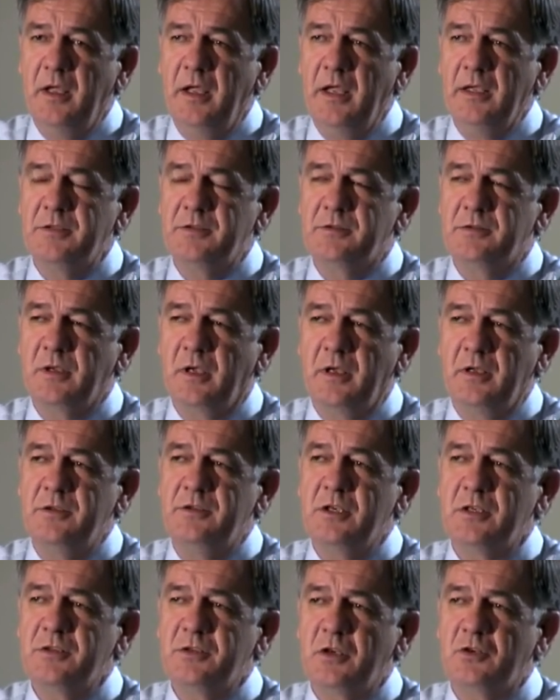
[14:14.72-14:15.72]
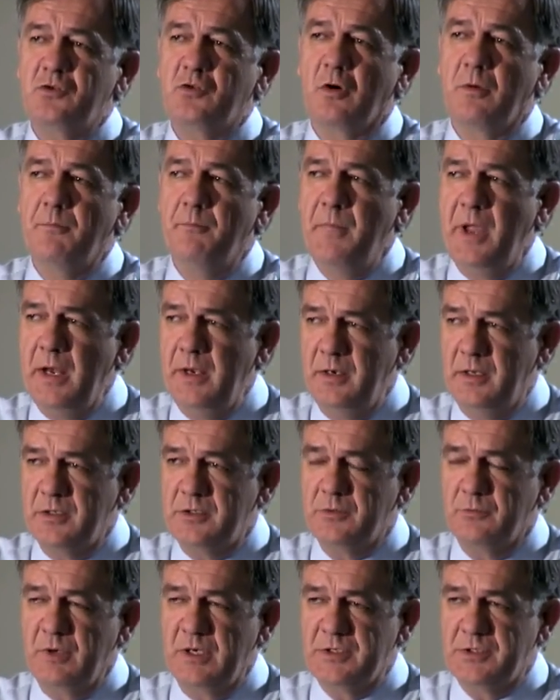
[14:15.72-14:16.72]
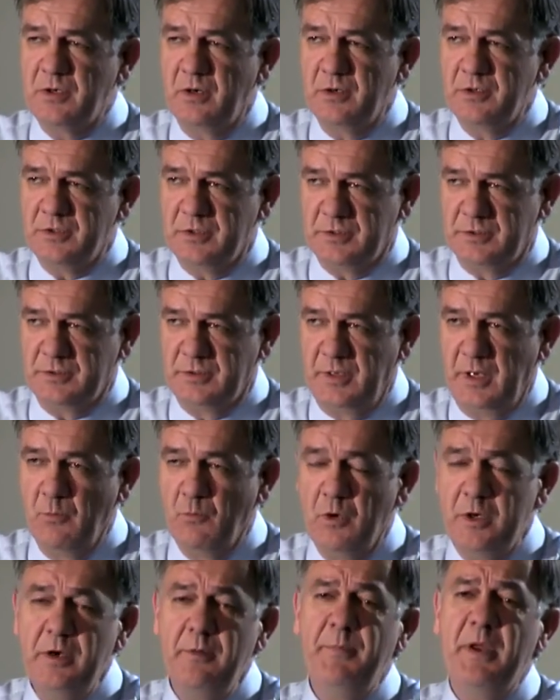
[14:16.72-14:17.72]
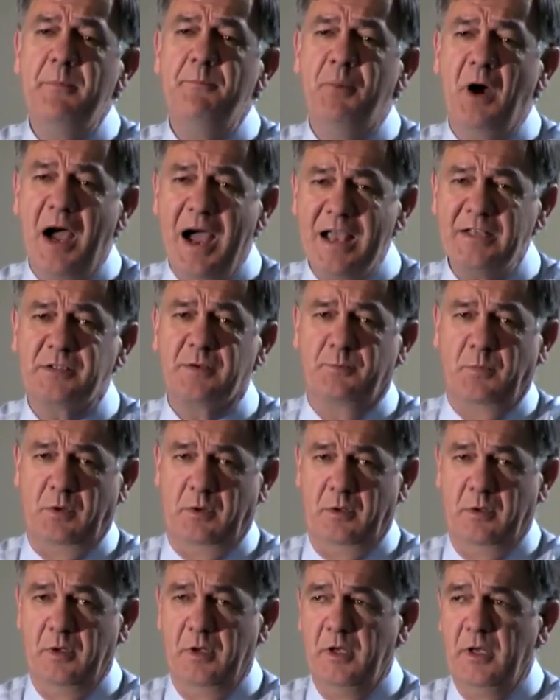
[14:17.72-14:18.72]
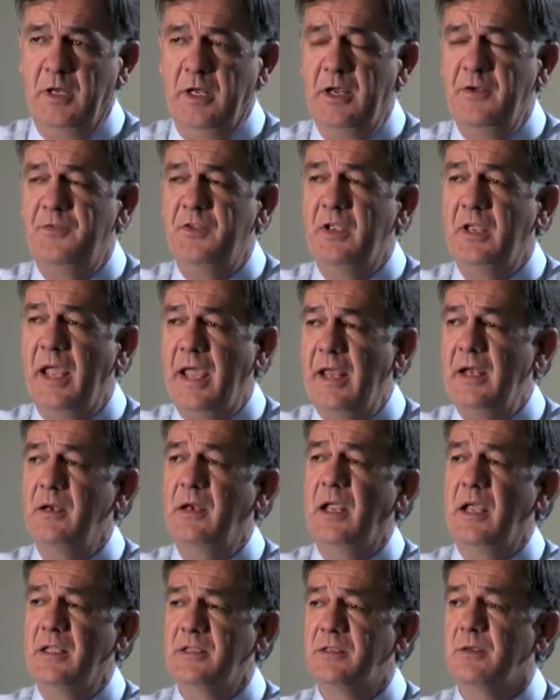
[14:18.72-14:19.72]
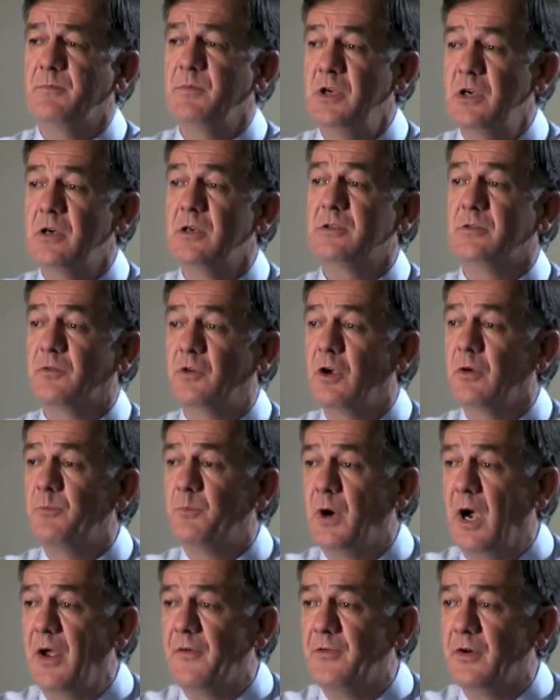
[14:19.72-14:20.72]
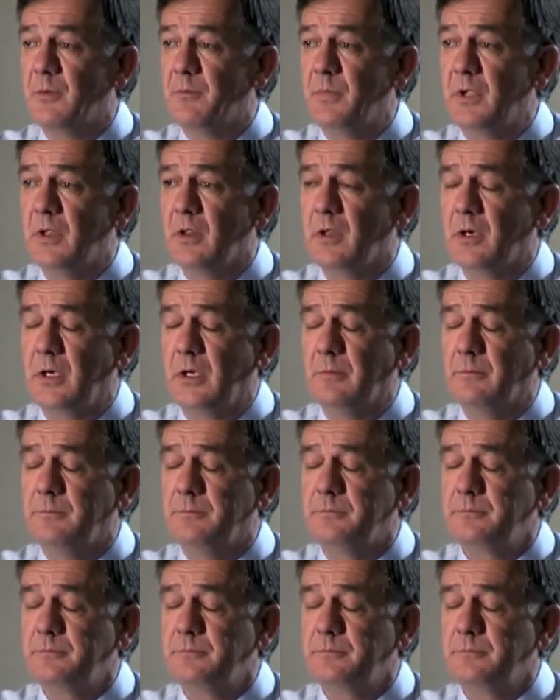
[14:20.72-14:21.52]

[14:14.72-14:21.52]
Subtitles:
It's just a tremendous resurgence. It wouldn't have been possible if they hadn't had some years of good profitability.